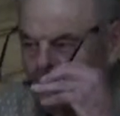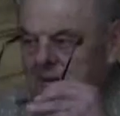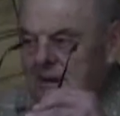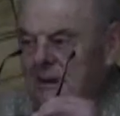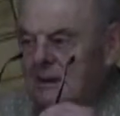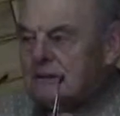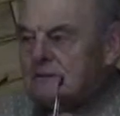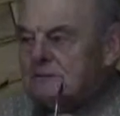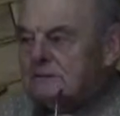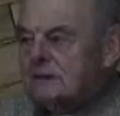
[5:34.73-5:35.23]
he
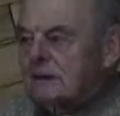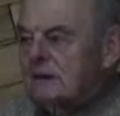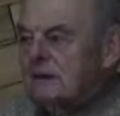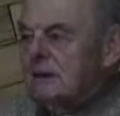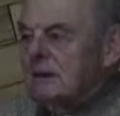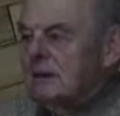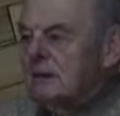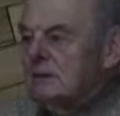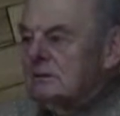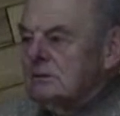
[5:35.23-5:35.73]
does
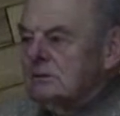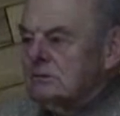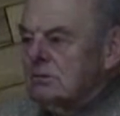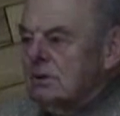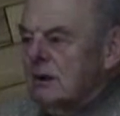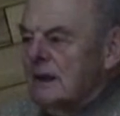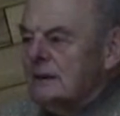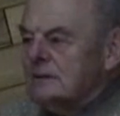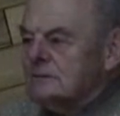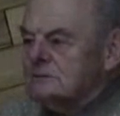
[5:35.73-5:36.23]
any
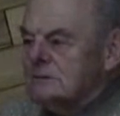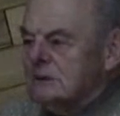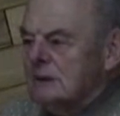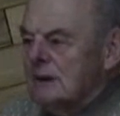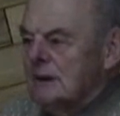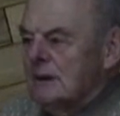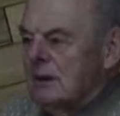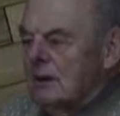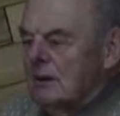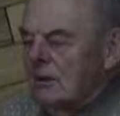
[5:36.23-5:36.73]

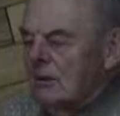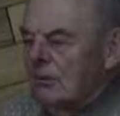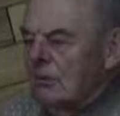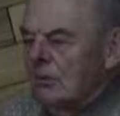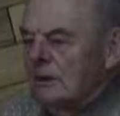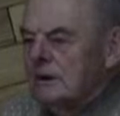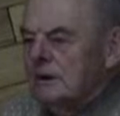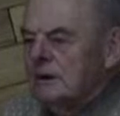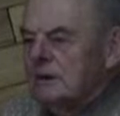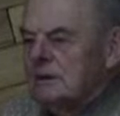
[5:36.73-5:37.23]

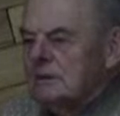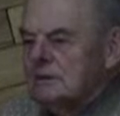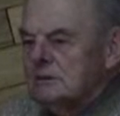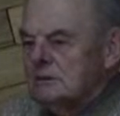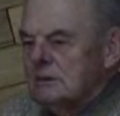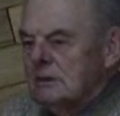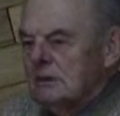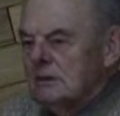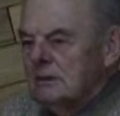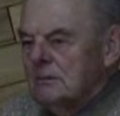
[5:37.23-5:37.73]
when
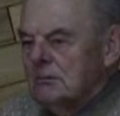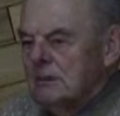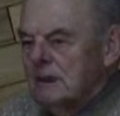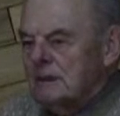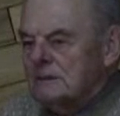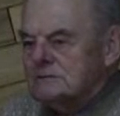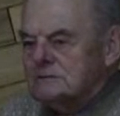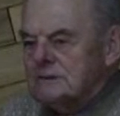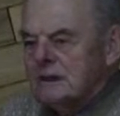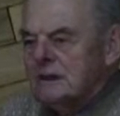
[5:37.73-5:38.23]
he
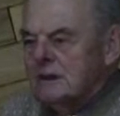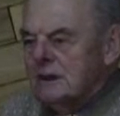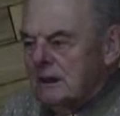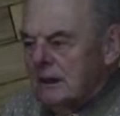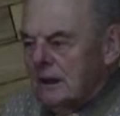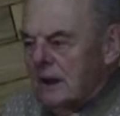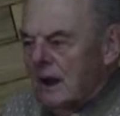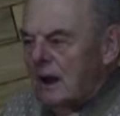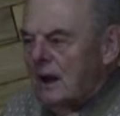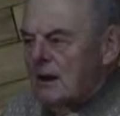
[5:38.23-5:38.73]
makes
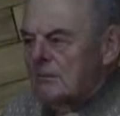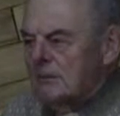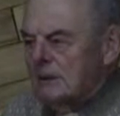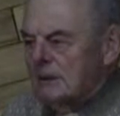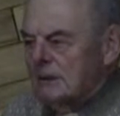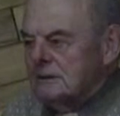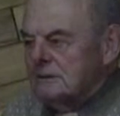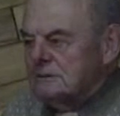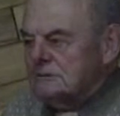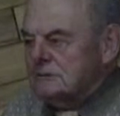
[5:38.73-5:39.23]
any
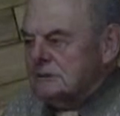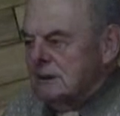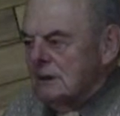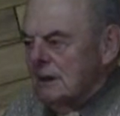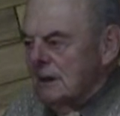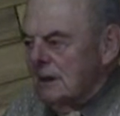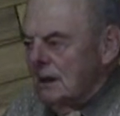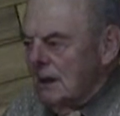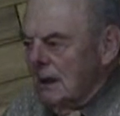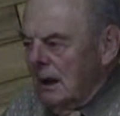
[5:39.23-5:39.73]
comments
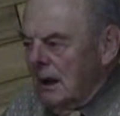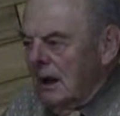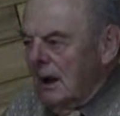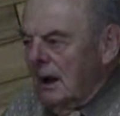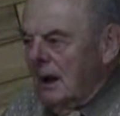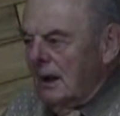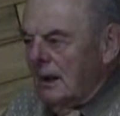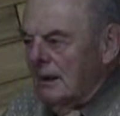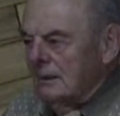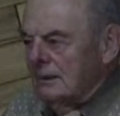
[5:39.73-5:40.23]

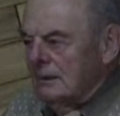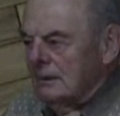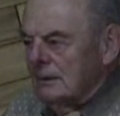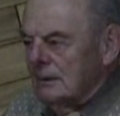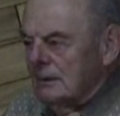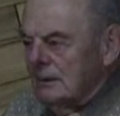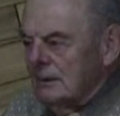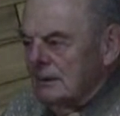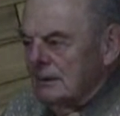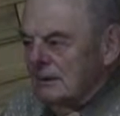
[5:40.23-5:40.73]

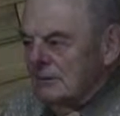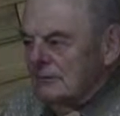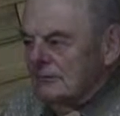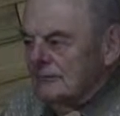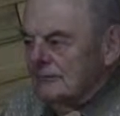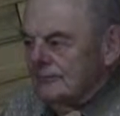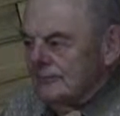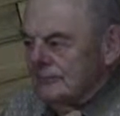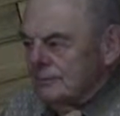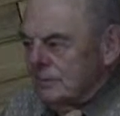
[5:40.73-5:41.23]
on
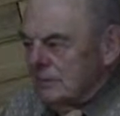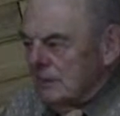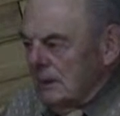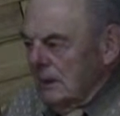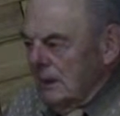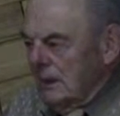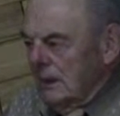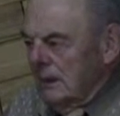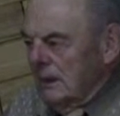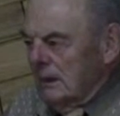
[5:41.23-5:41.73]

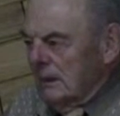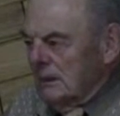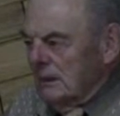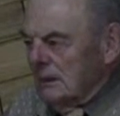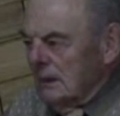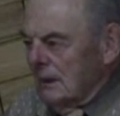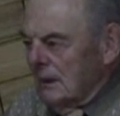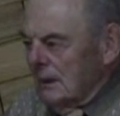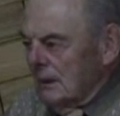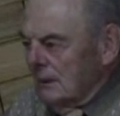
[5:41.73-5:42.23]

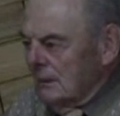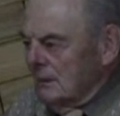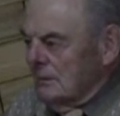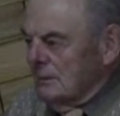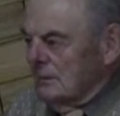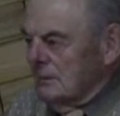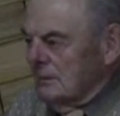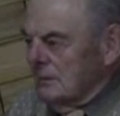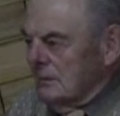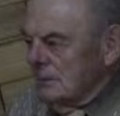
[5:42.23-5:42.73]
a
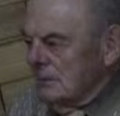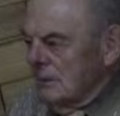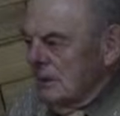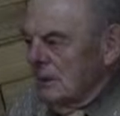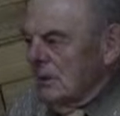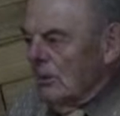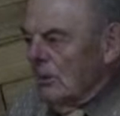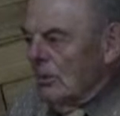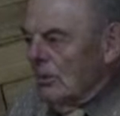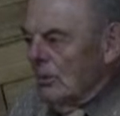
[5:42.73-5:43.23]

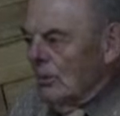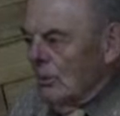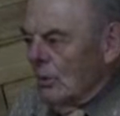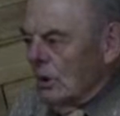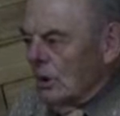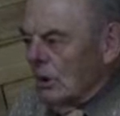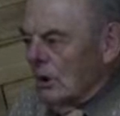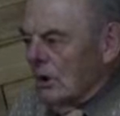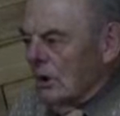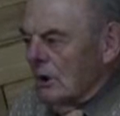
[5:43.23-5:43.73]

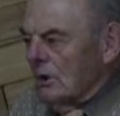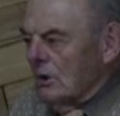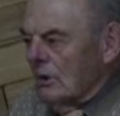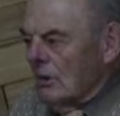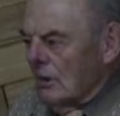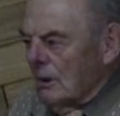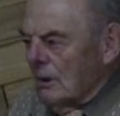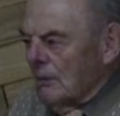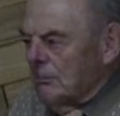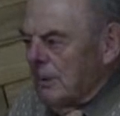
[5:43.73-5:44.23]
word
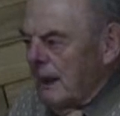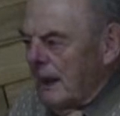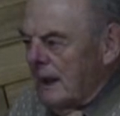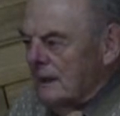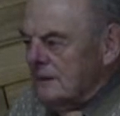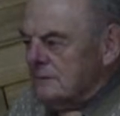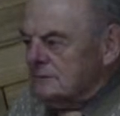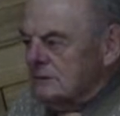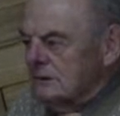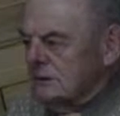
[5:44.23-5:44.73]
or a
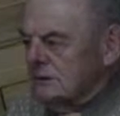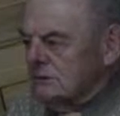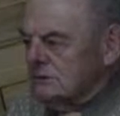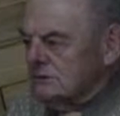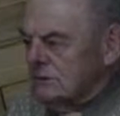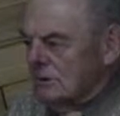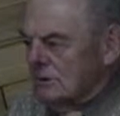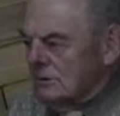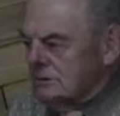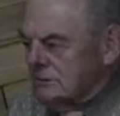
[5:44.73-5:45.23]

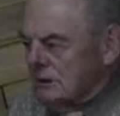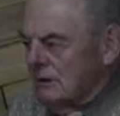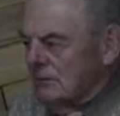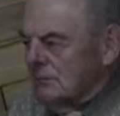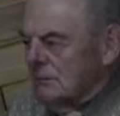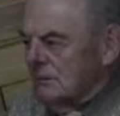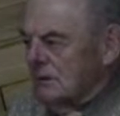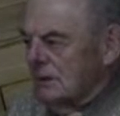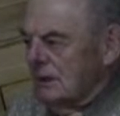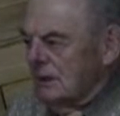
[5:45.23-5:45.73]
passage or
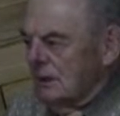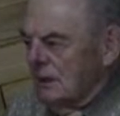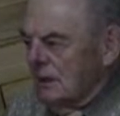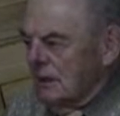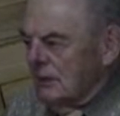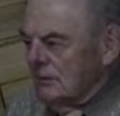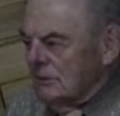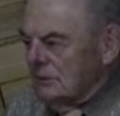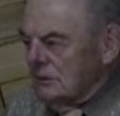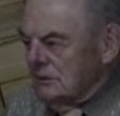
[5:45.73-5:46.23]

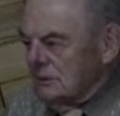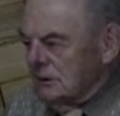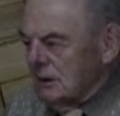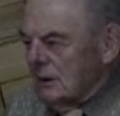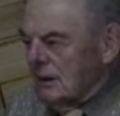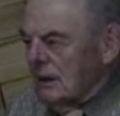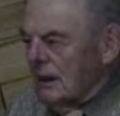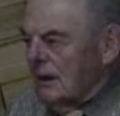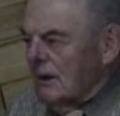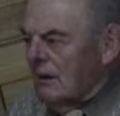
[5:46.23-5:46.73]

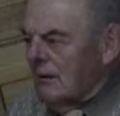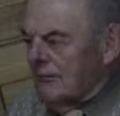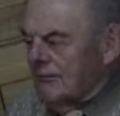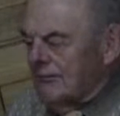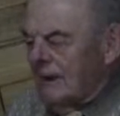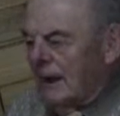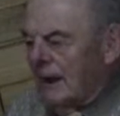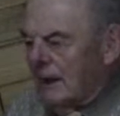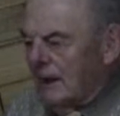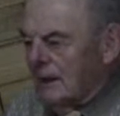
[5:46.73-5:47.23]
to
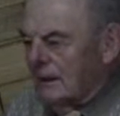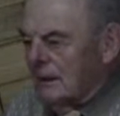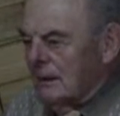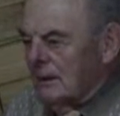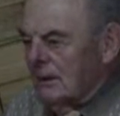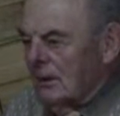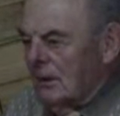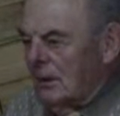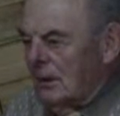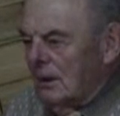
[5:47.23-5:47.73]
clarify it
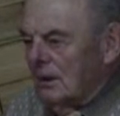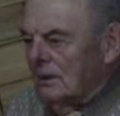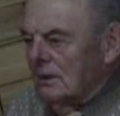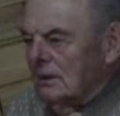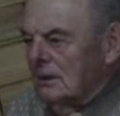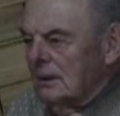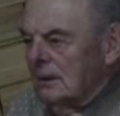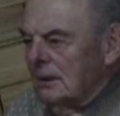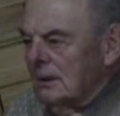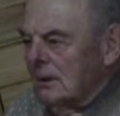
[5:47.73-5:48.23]
at
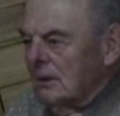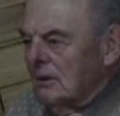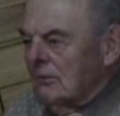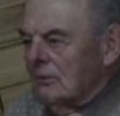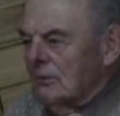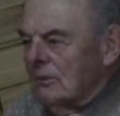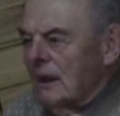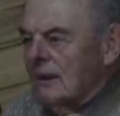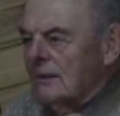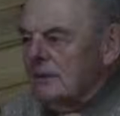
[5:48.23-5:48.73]
all,
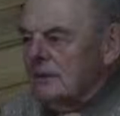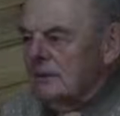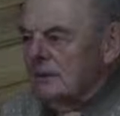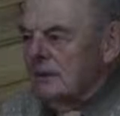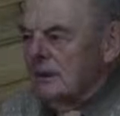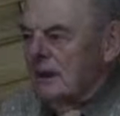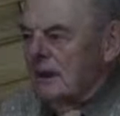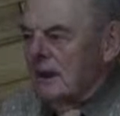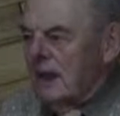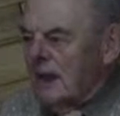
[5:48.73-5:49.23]
rather
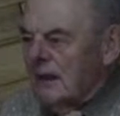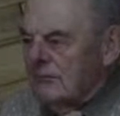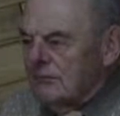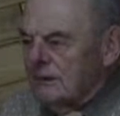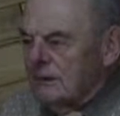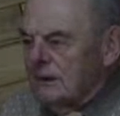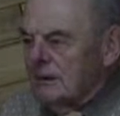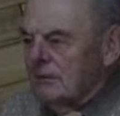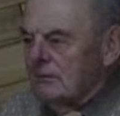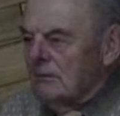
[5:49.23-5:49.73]
than
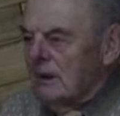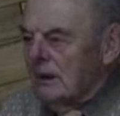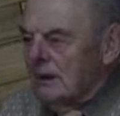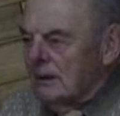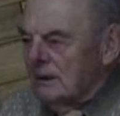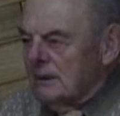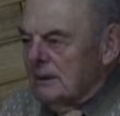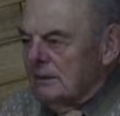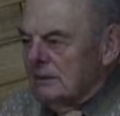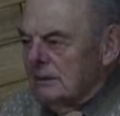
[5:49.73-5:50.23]
having it
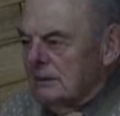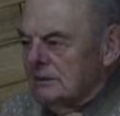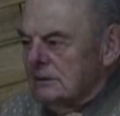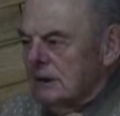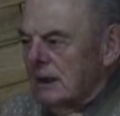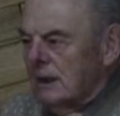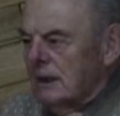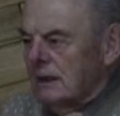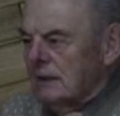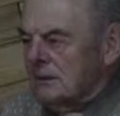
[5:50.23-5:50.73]
right in the
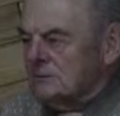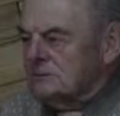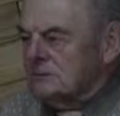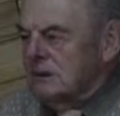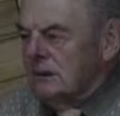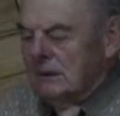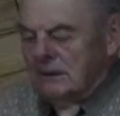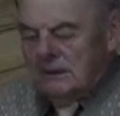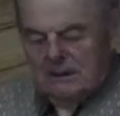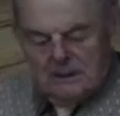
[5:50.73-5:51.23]

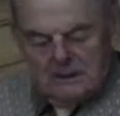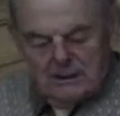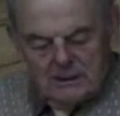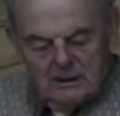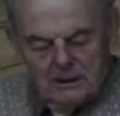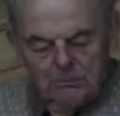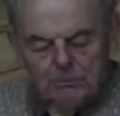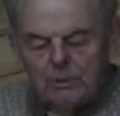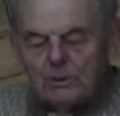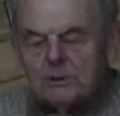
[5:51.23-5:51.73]
text,
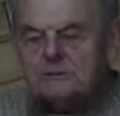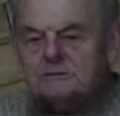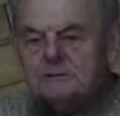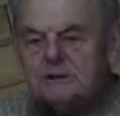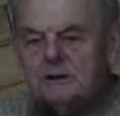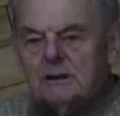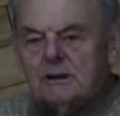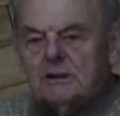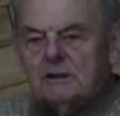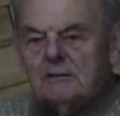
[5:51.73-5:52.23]
he
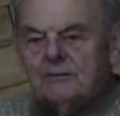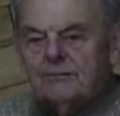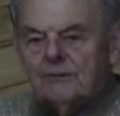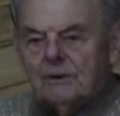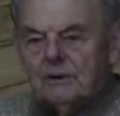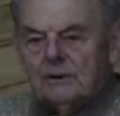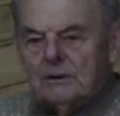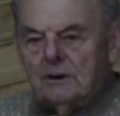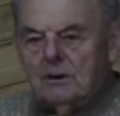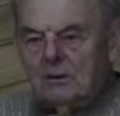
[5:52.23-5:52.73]
puts it in a
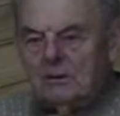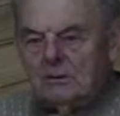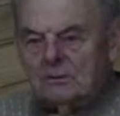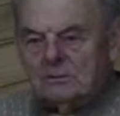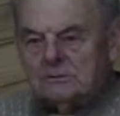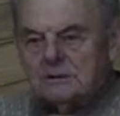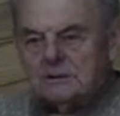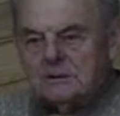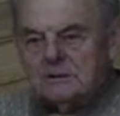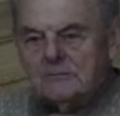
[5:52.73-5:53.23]

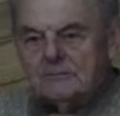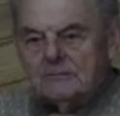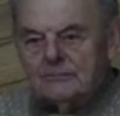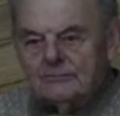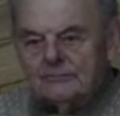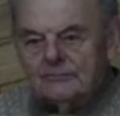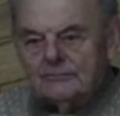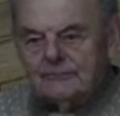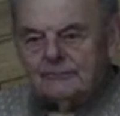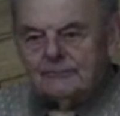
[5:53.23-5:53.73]
footnote.
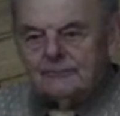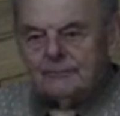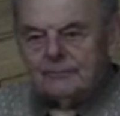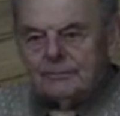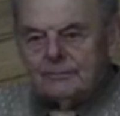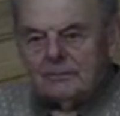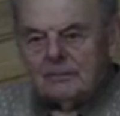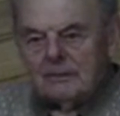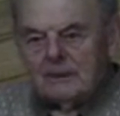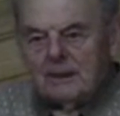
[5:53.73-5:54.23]

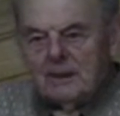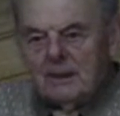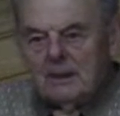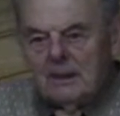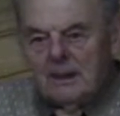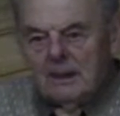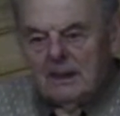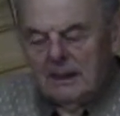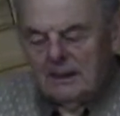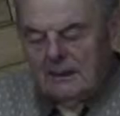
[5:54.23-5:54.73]

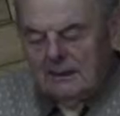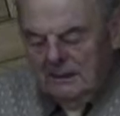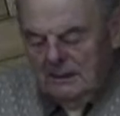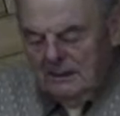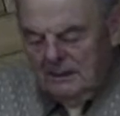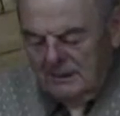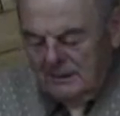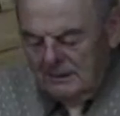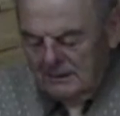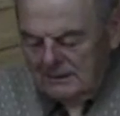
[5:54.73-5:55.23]

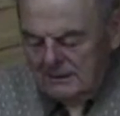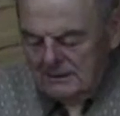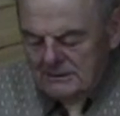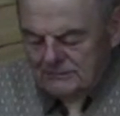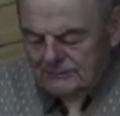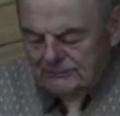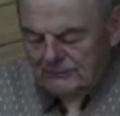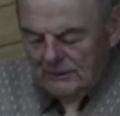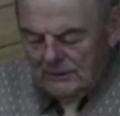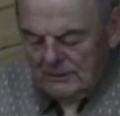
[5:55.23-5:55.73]
And in
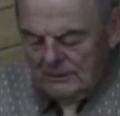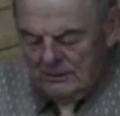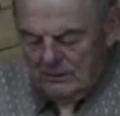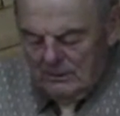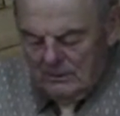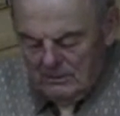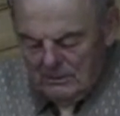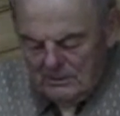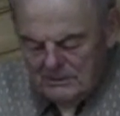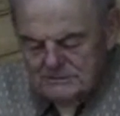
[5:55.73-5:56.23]
his
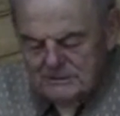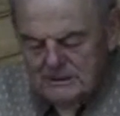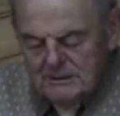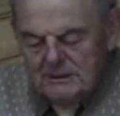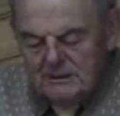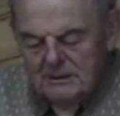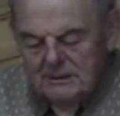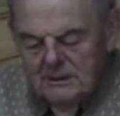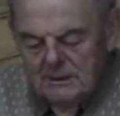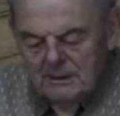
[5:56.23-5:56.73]
footnote was
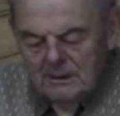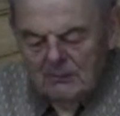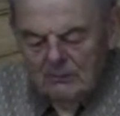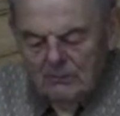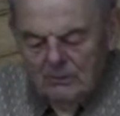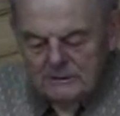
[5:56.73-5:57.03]
an